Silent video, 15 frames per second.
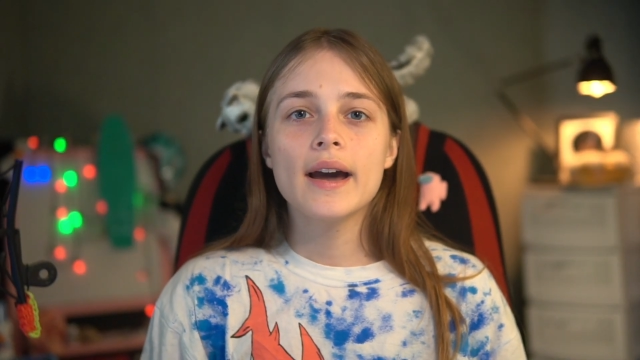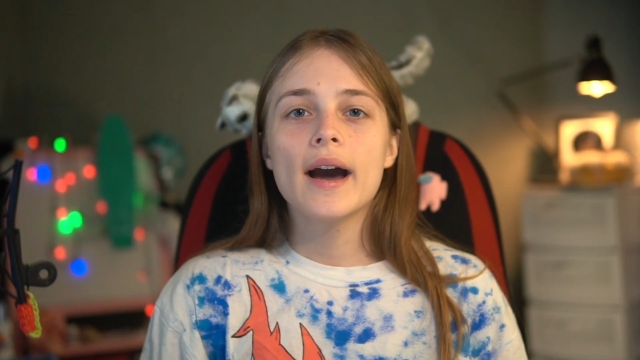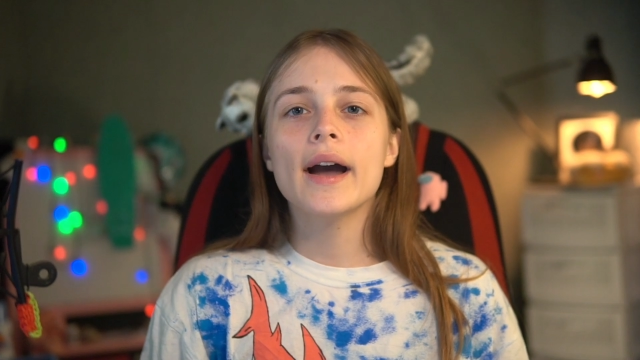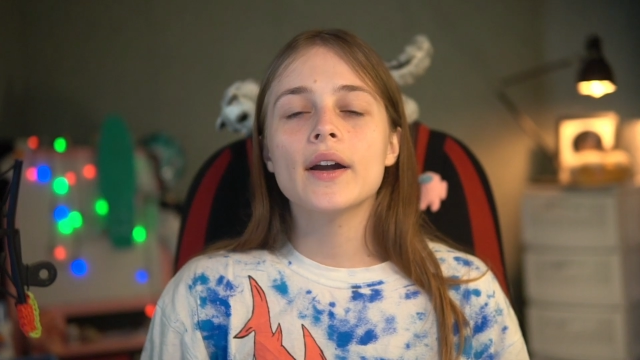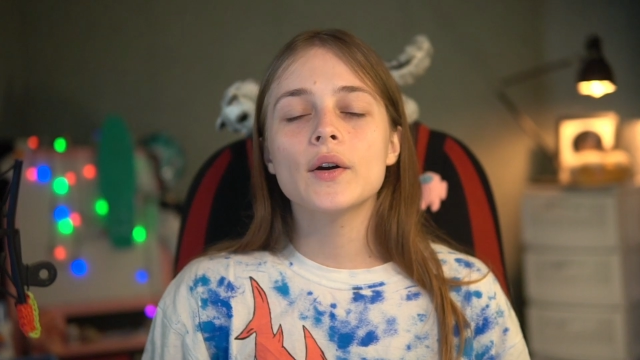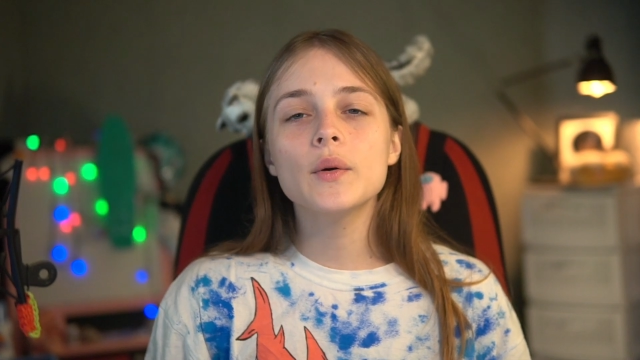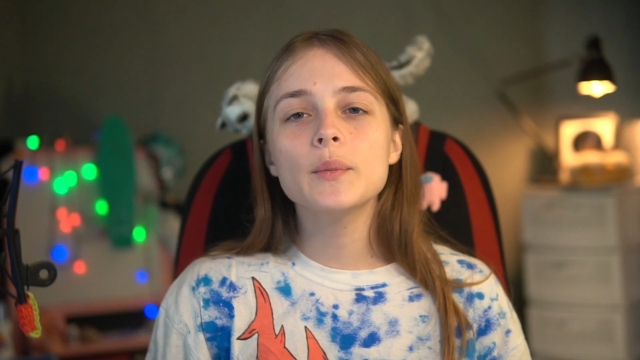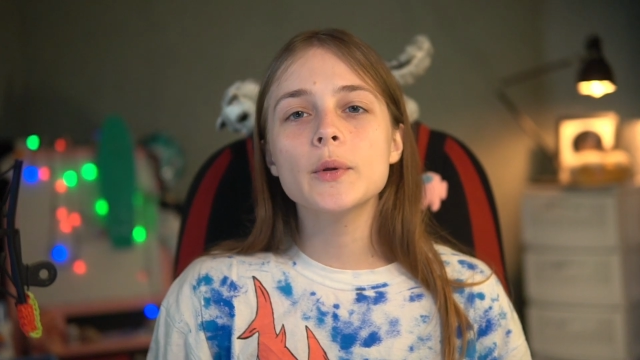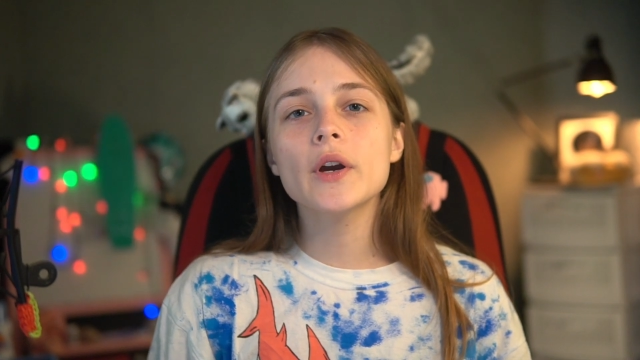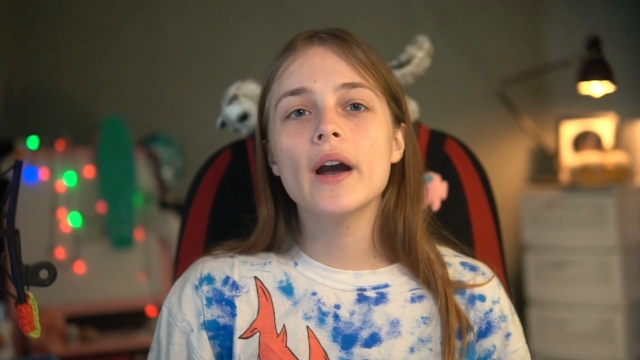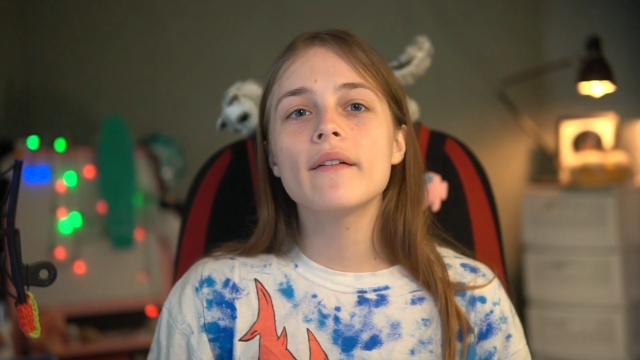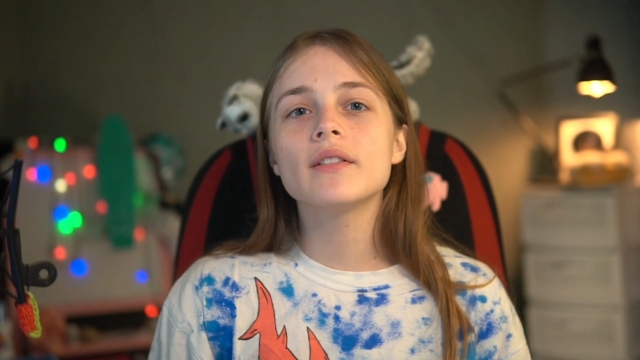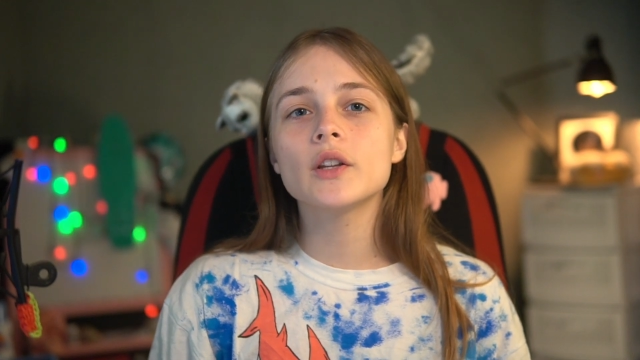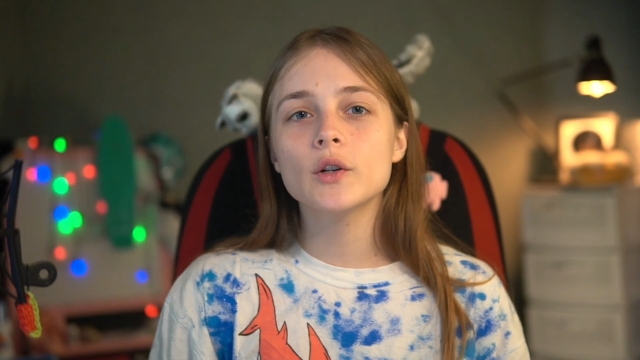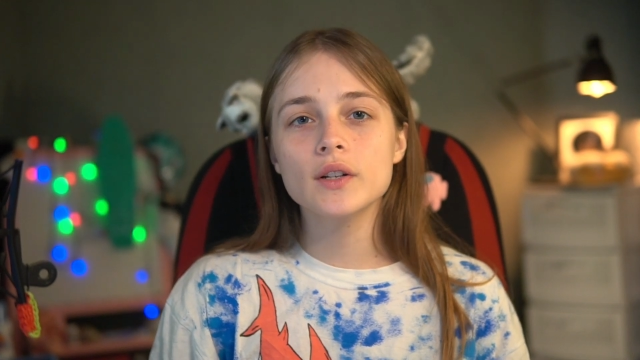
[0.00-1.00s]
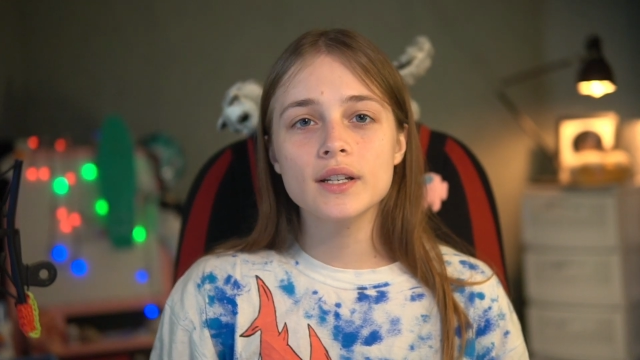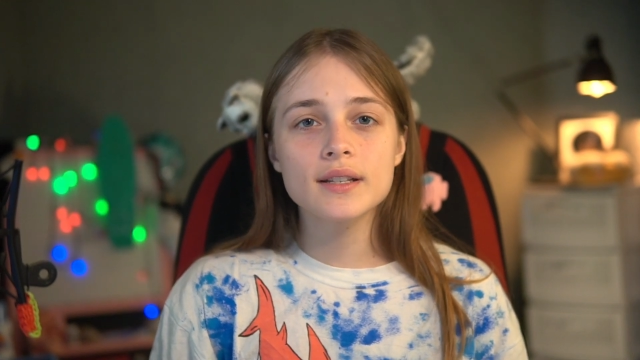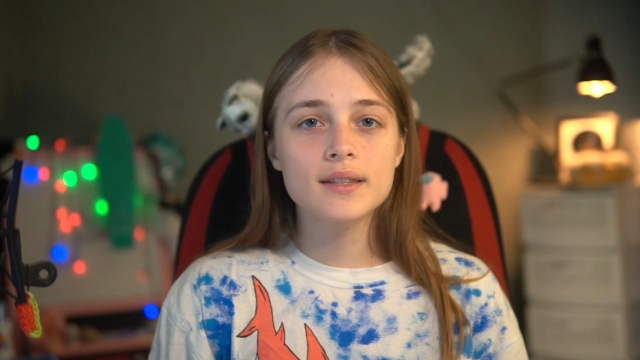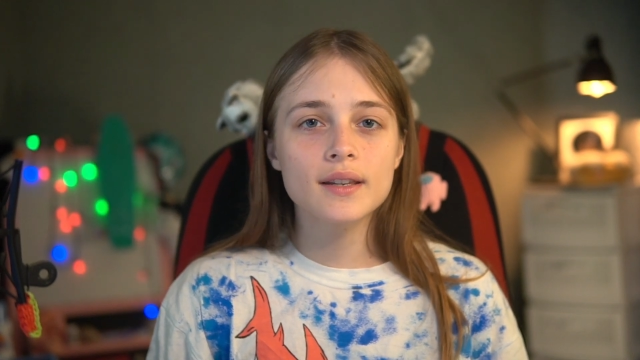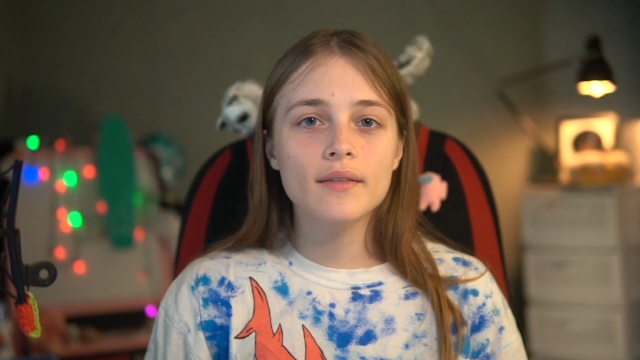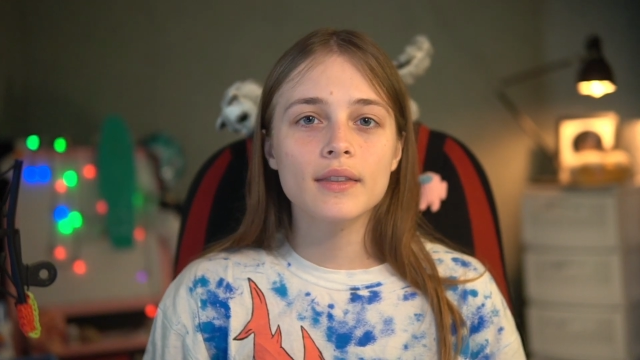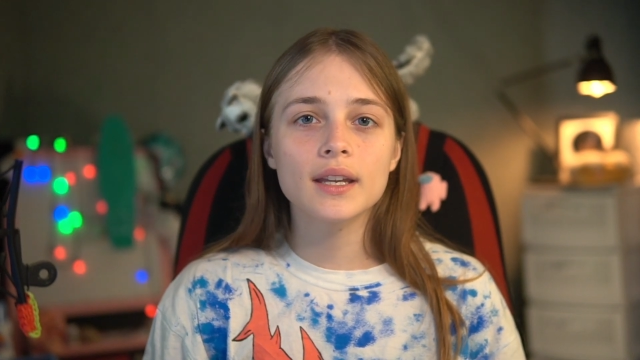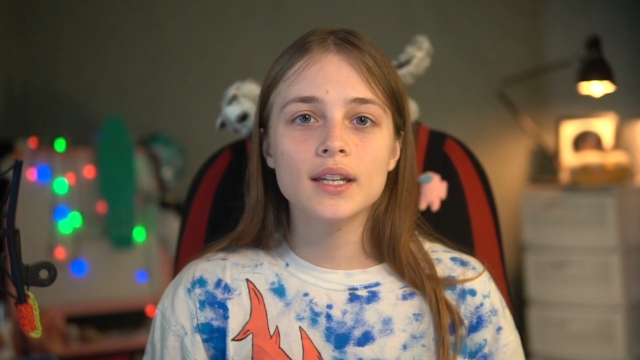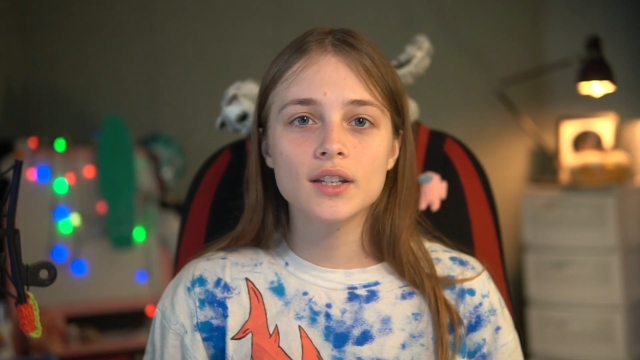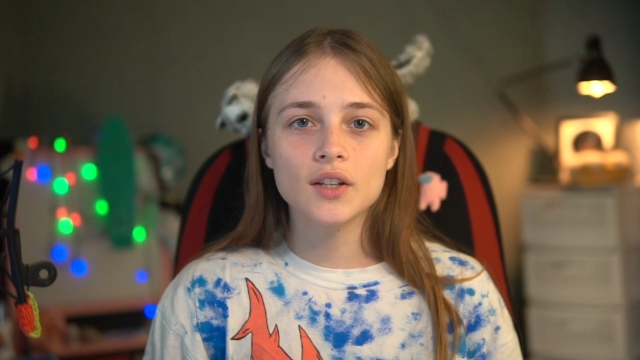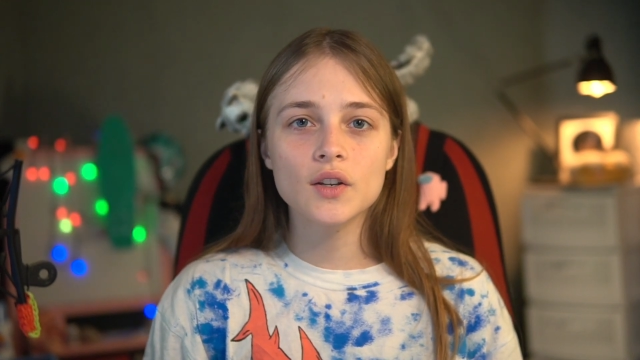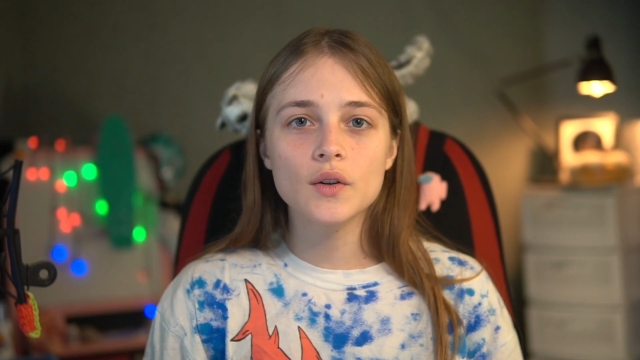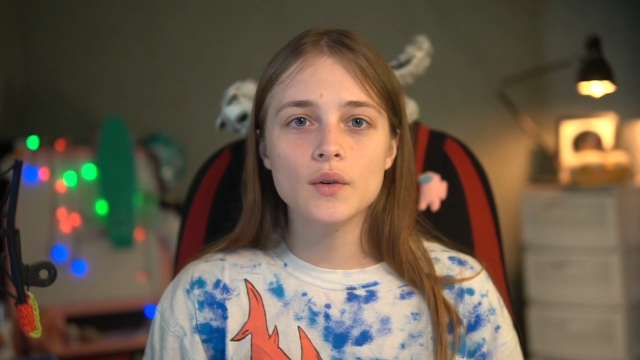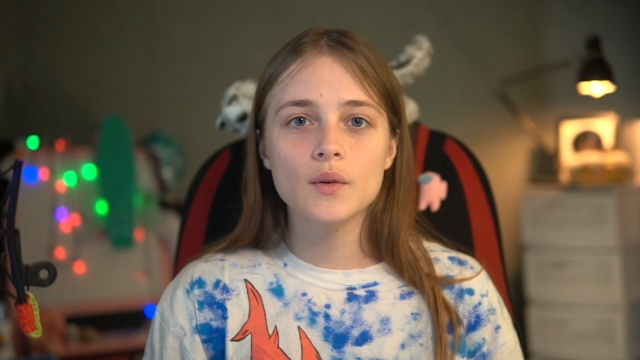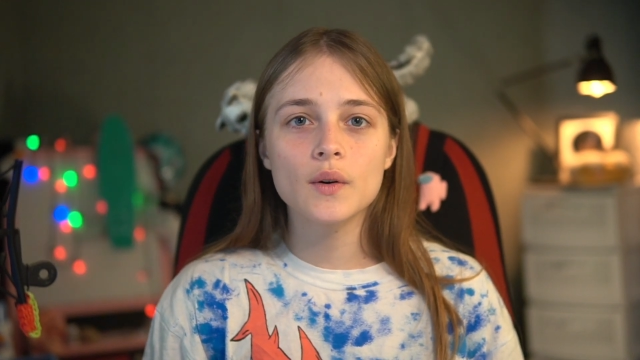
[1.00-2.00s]
I hope you have learned something
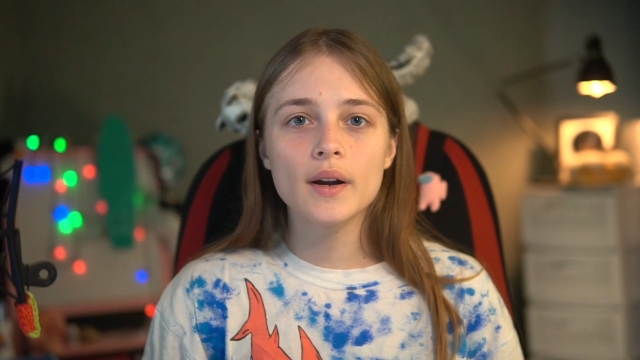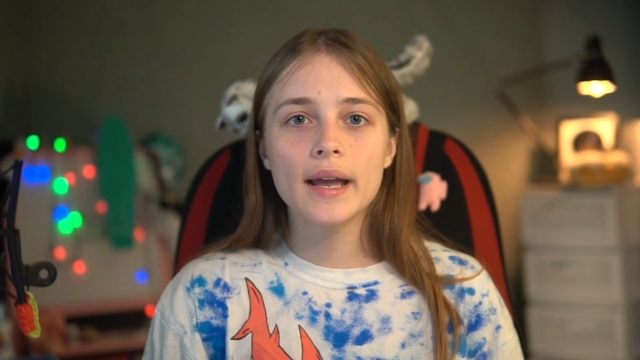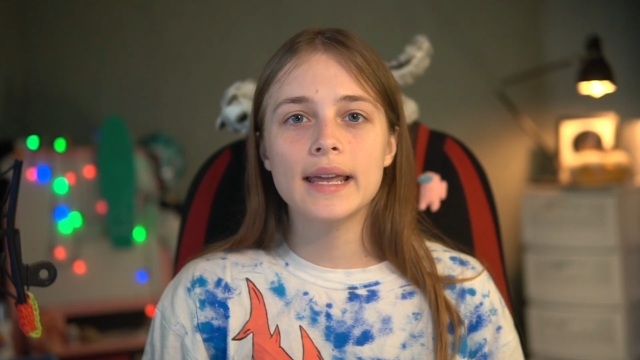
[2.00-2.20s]
new